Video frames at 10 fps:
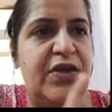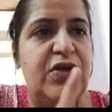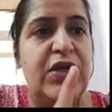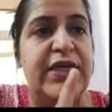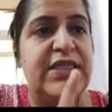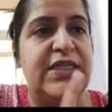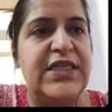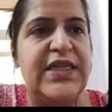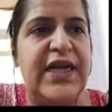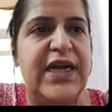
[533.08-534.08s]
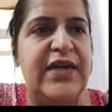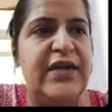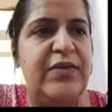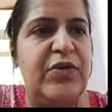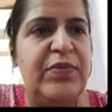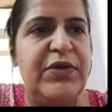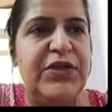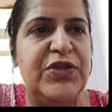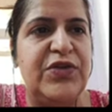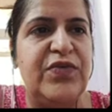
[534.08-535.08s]
You can see the elderly
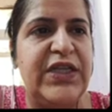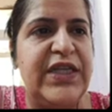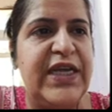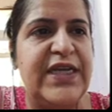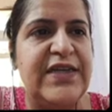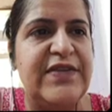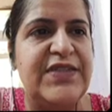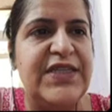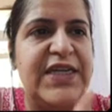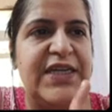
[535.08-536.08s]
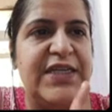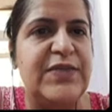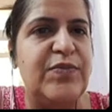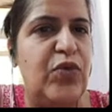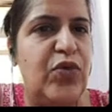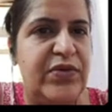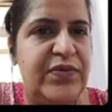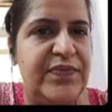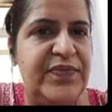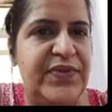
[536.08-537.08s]
population over there, as I've said, is more.
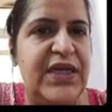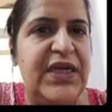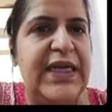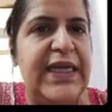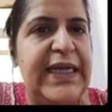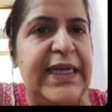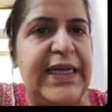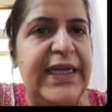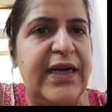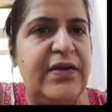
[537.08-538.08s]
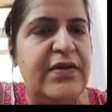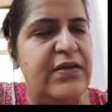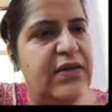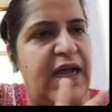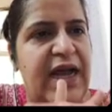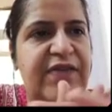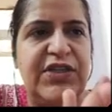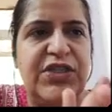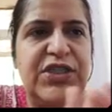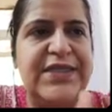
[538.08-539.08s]
India
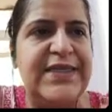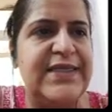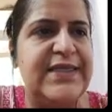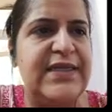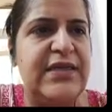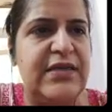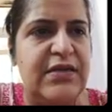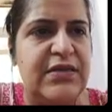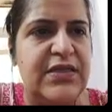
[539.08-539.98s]
averages 60 years.